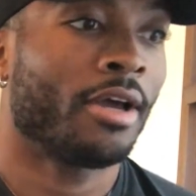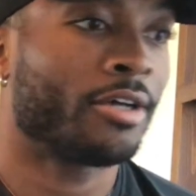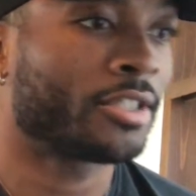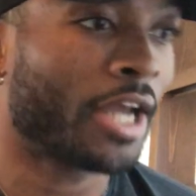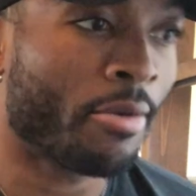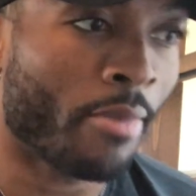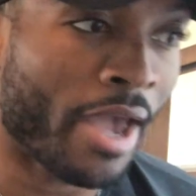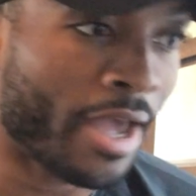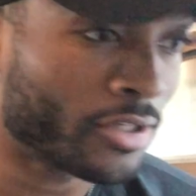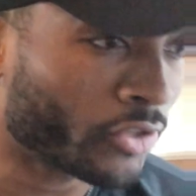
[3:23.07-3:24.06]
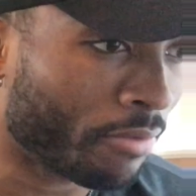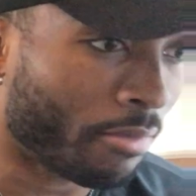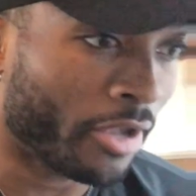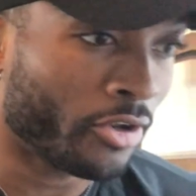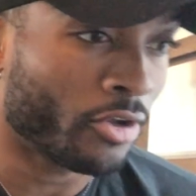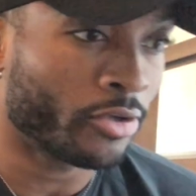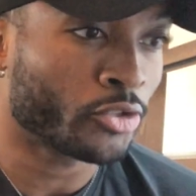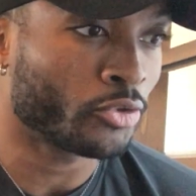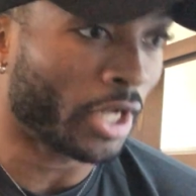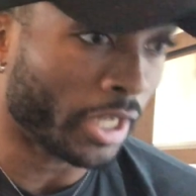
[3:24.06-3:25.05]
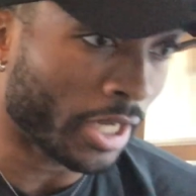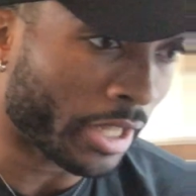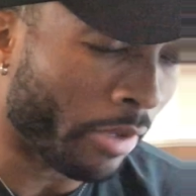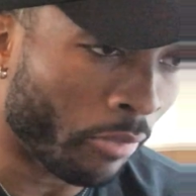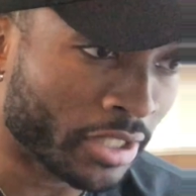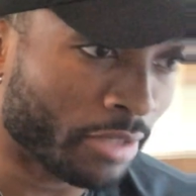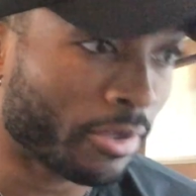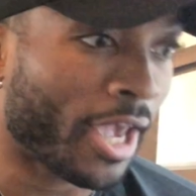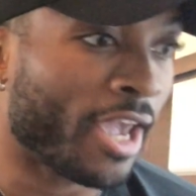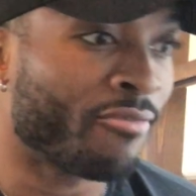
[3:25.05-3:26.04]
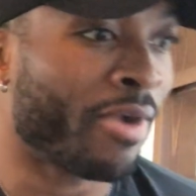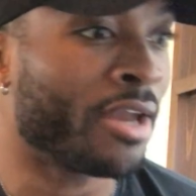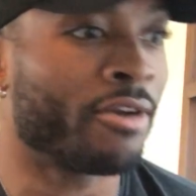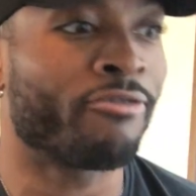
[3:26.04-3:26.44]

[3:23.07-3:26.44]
I was tight mad, so I'm like, you know, as soon as I get that bitch, I'm caveman and the